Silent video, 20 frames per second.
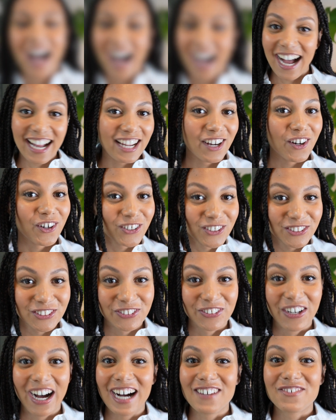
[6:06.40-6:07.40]
I
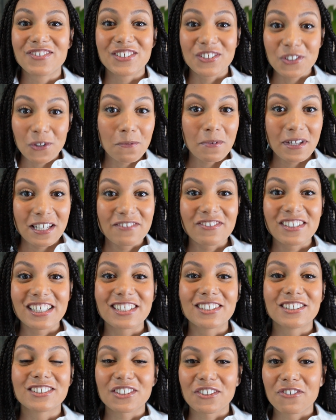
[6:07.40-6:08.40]
also have so many
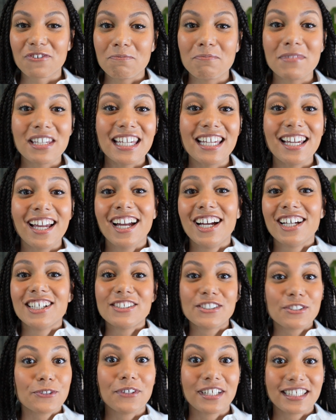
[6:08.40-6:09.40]
videos of me
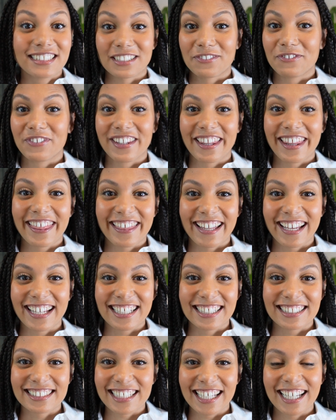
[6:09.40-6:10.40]
doing different
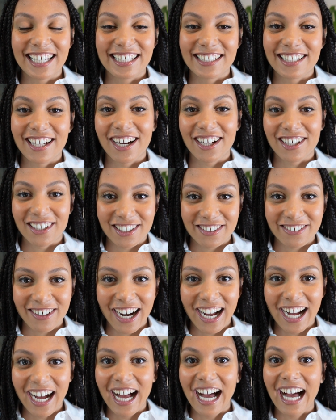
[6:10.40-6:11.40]
things in
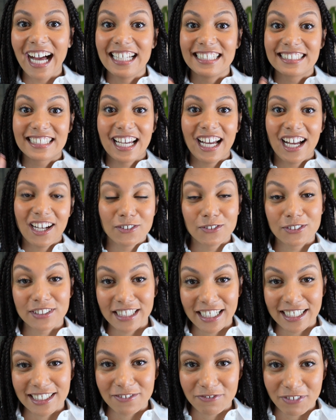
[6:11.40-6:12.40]
Accra and
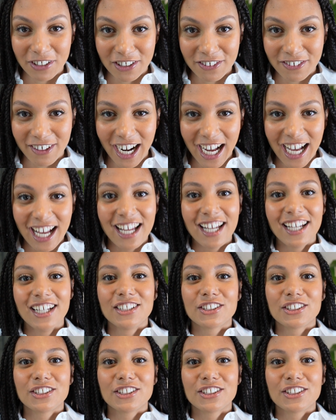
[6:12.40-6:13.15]
outside of Accra.